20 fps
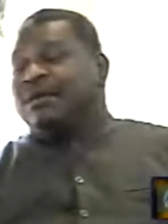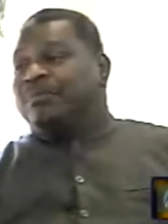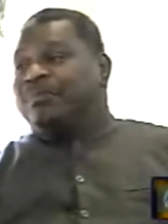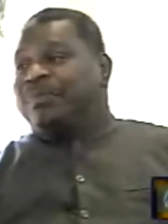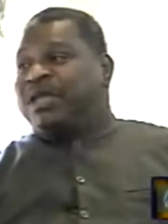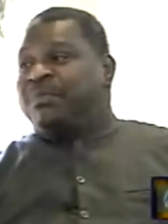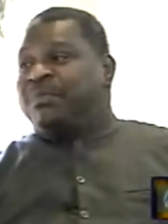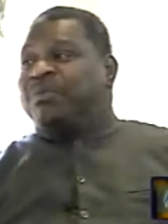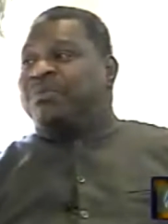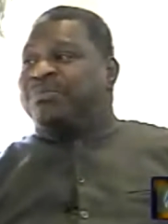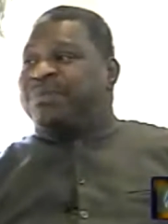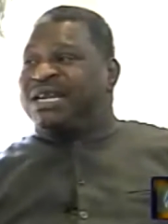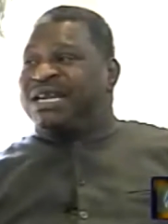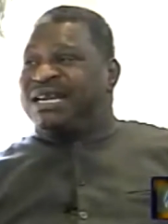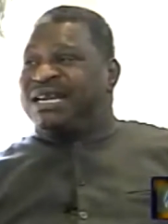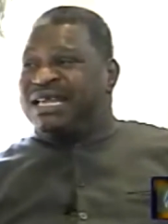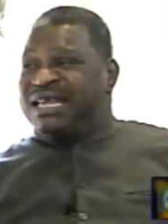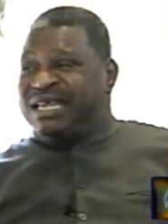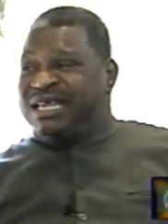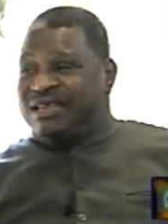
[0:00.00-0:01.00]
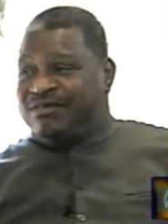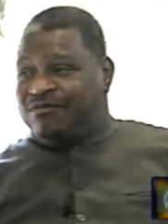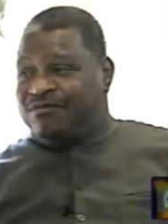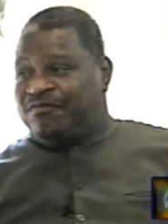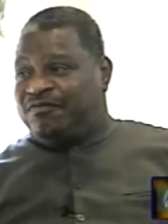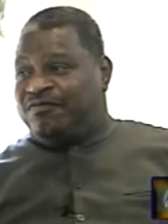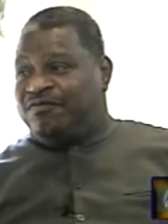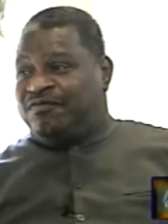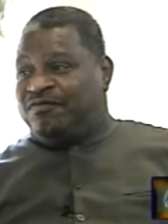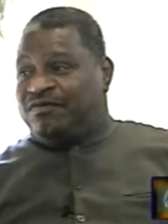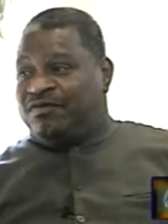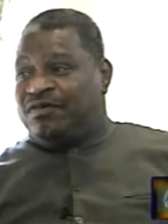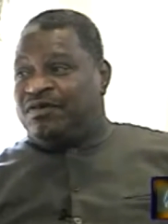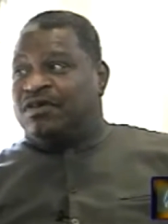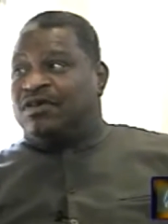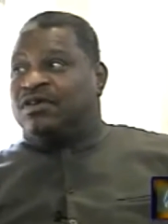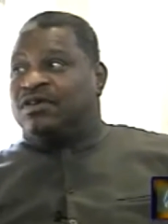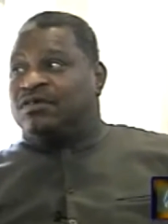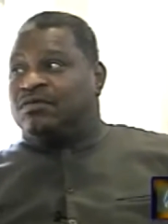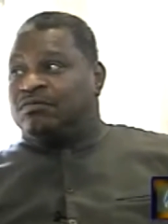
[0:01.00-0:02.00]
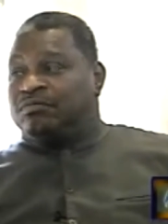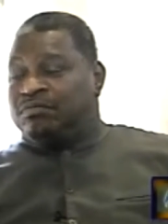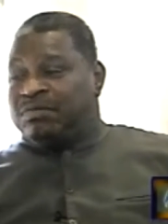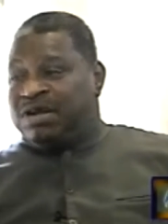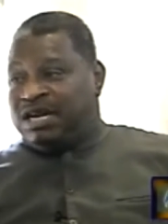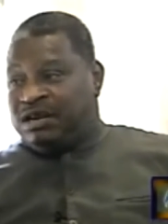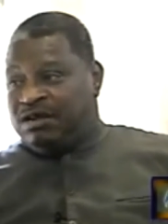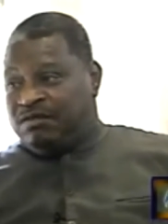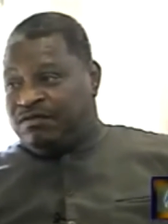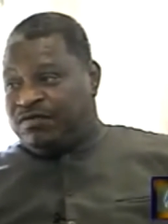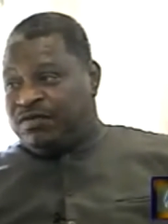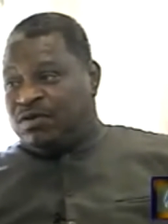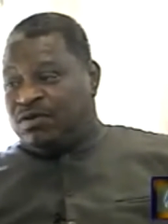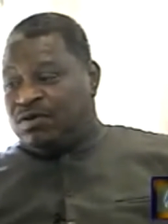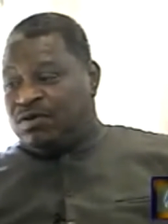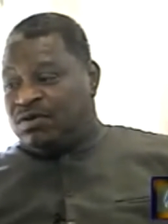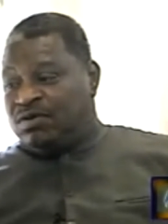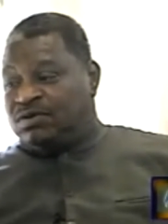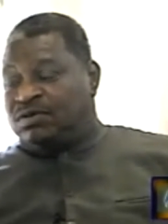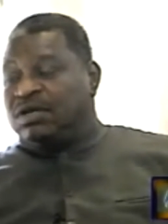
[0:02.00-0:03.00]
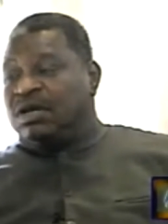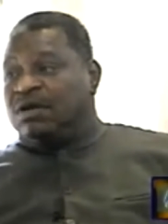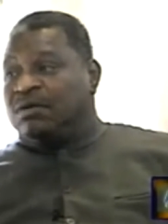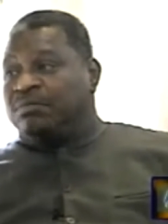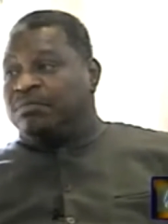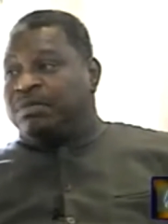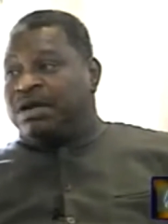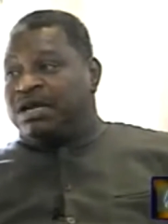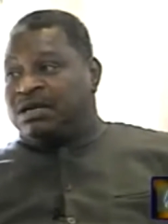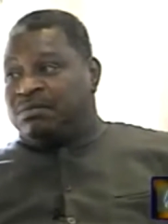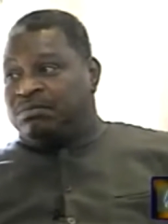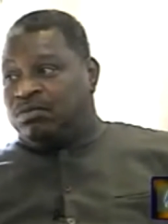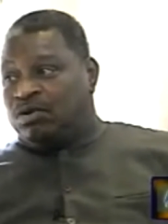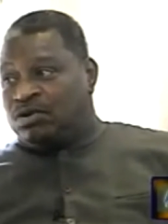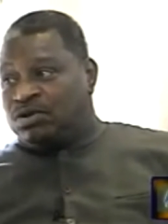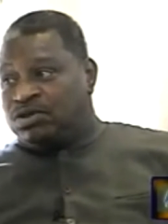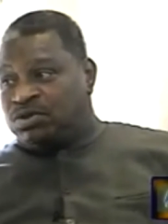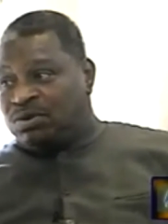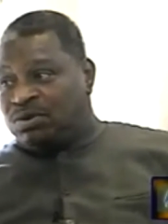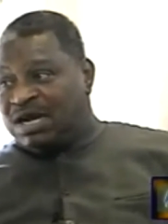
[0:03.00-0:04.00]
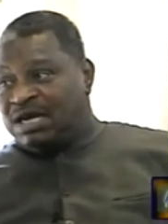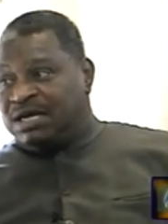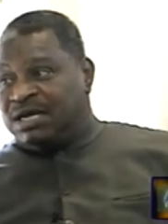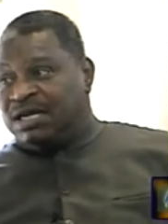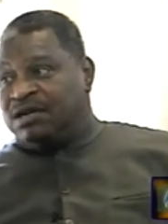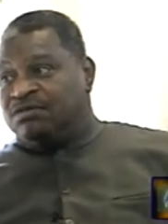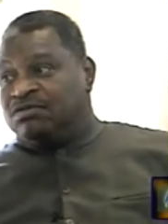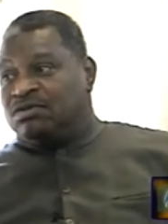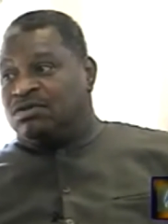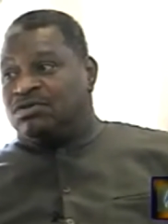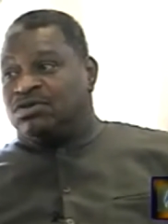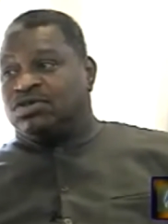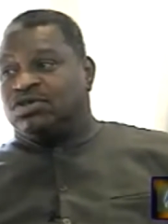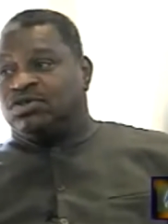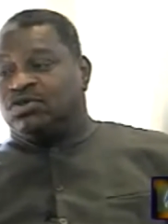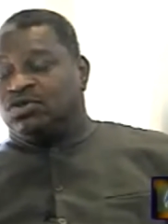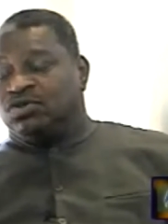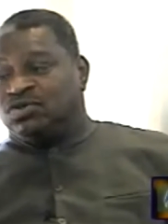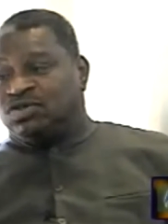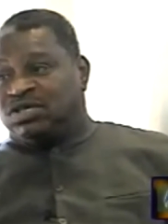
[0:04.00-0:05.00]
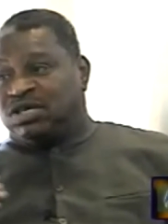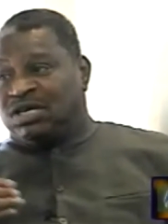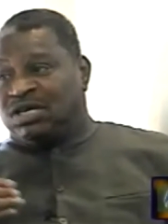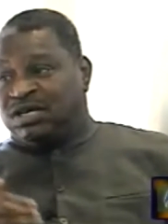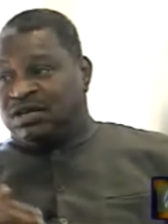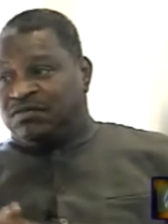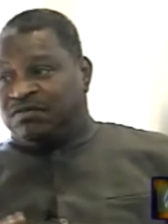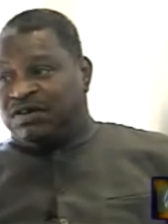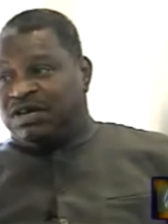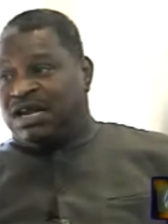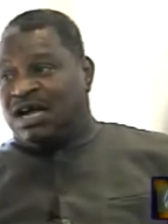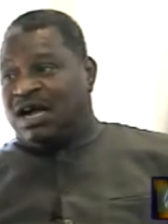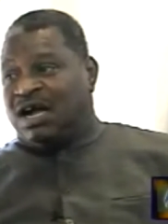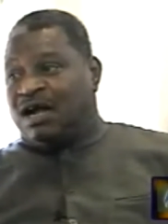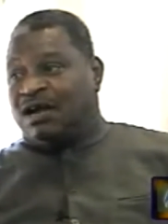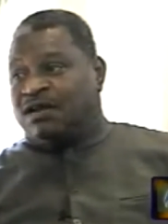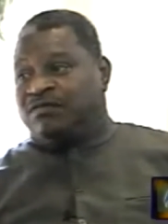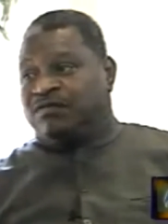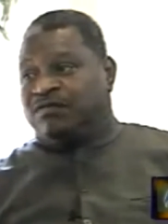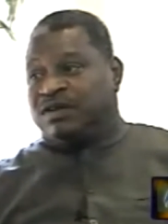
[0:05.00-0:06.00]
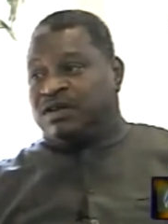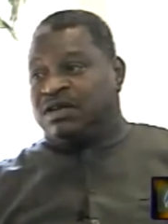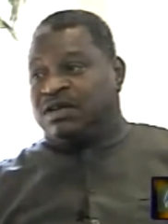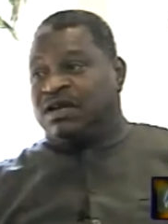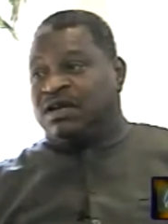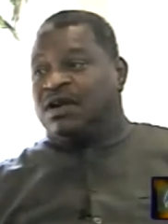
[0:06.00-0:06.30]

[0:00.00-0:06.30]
people believe many of those petty bourgeois Negroes who used to live in Hartford,